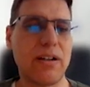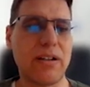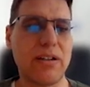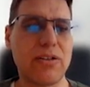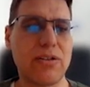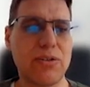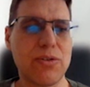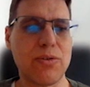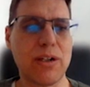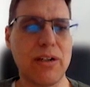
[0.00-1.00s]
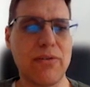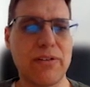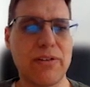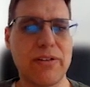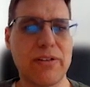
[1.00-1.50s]
and this also
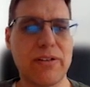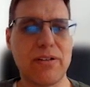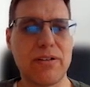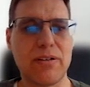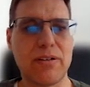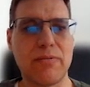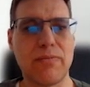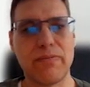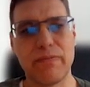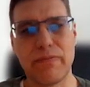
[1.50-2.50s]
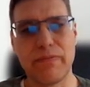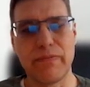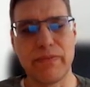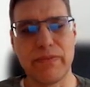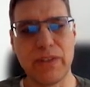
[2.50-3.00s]
covers
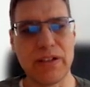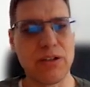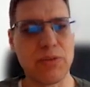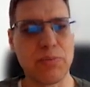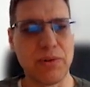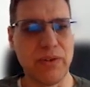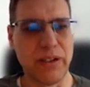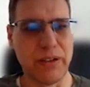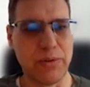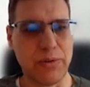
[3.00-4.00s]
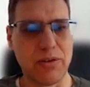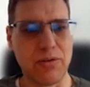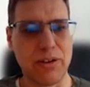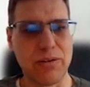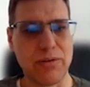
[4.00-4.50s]
the 6 profiles we are
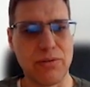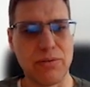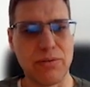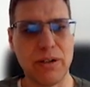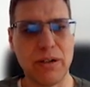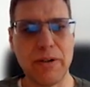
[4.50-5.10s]
going to